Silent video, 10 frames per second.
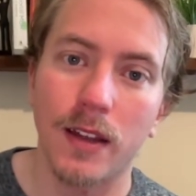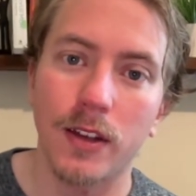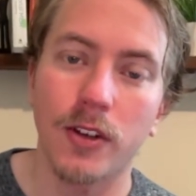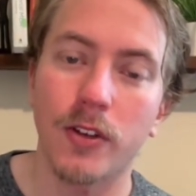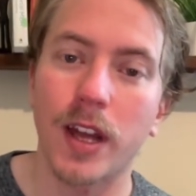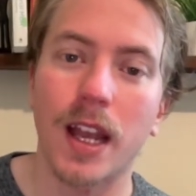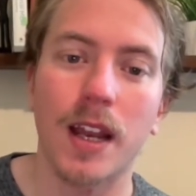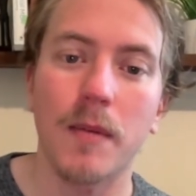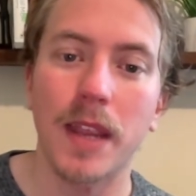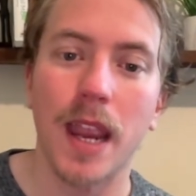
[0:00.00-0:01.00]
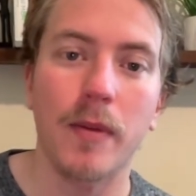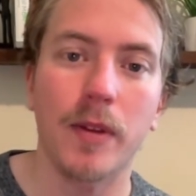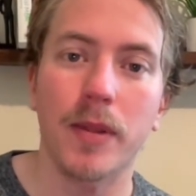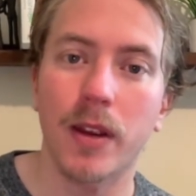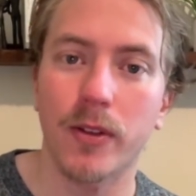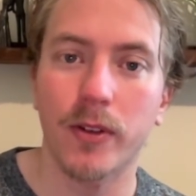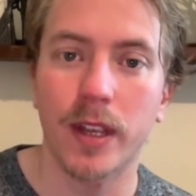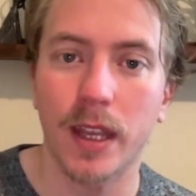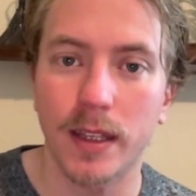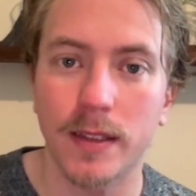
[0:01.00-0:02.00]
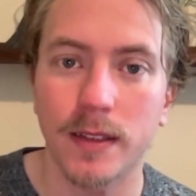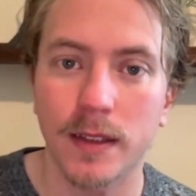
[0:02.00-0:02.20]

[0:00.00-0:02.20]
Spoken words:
you're not going to be able to play with your kids.